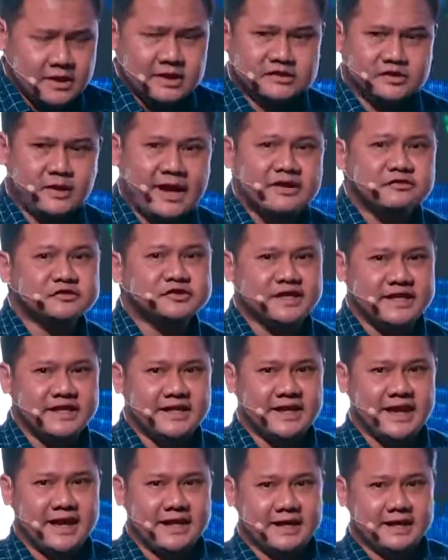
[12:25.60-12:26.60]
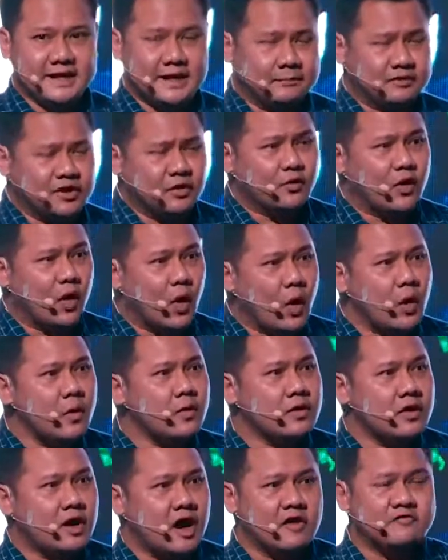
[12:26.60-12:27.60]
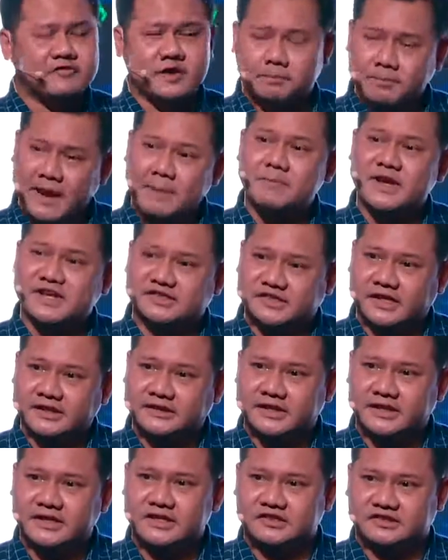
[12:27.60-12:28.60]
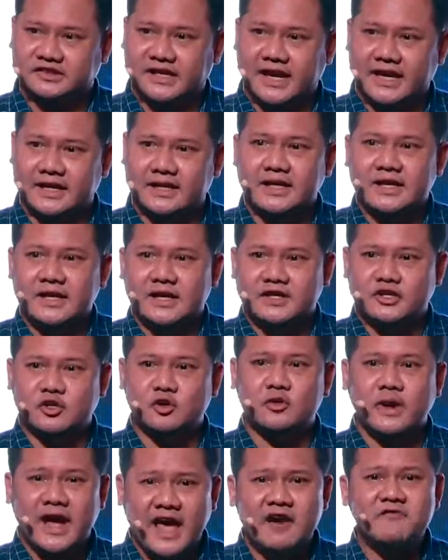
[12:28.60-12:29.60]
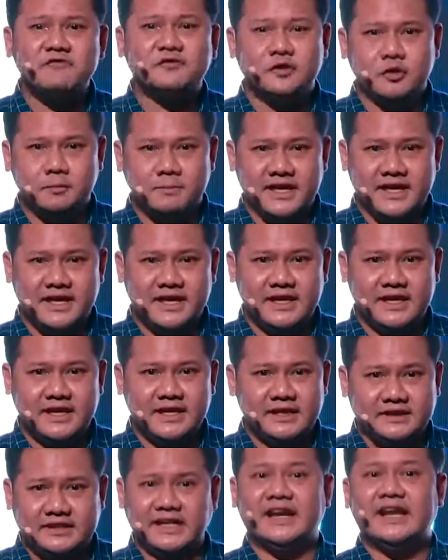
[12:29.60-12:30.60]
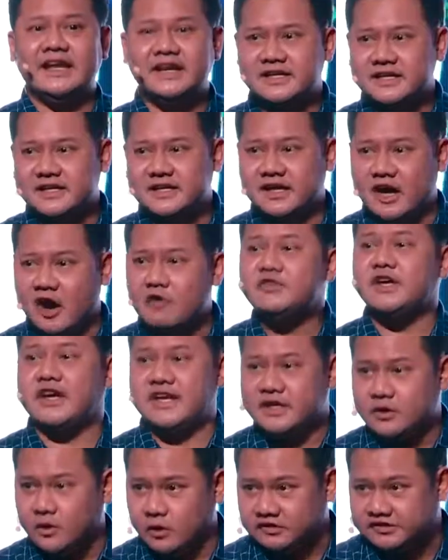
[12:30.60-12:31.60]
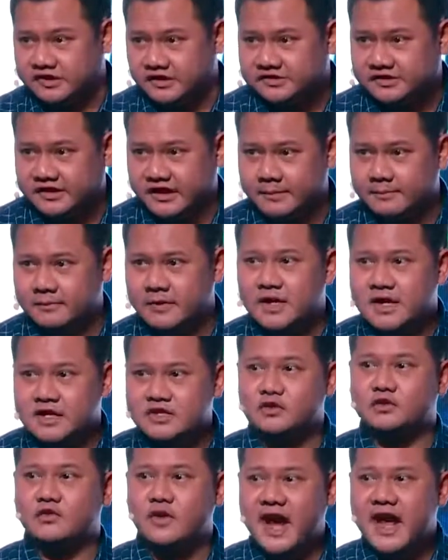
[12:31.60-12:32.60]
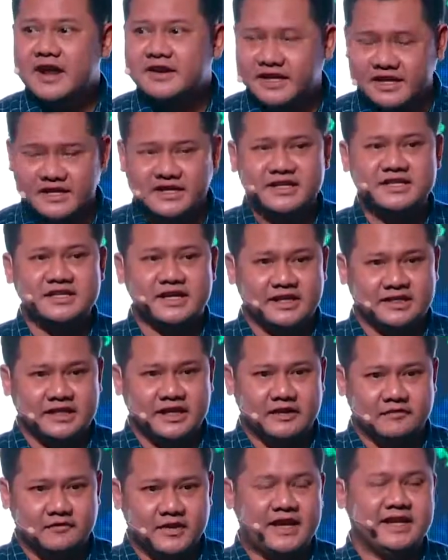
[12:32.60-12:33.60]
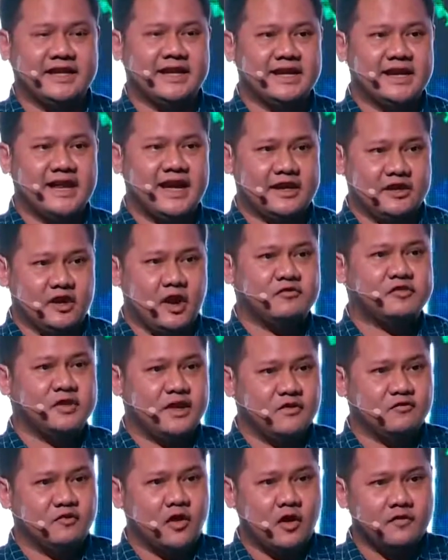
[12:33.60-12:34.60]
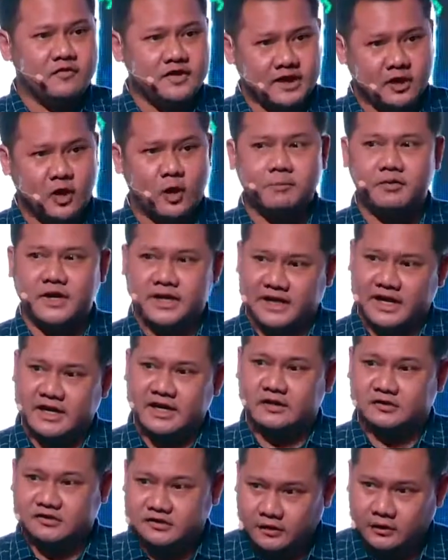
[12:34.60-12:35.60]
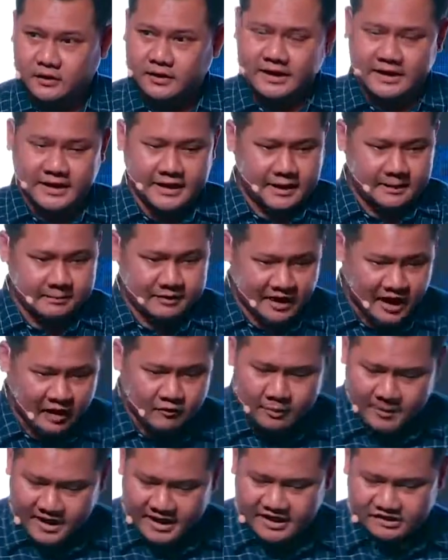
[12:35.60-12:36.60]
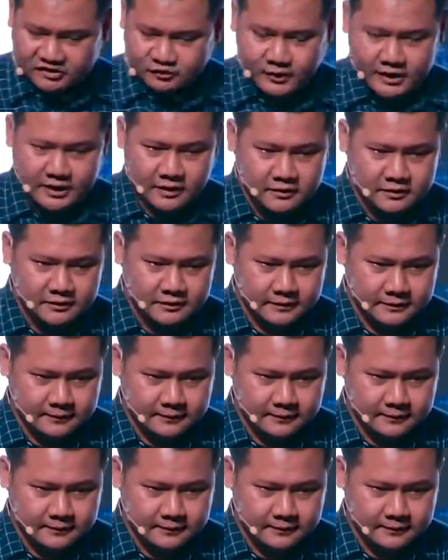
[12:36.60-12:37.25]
So I see like the role of the public sector is that you have to be the leader of the ecosystem. You drive the initiative, and then like you have to involve the corporate and also the government as well.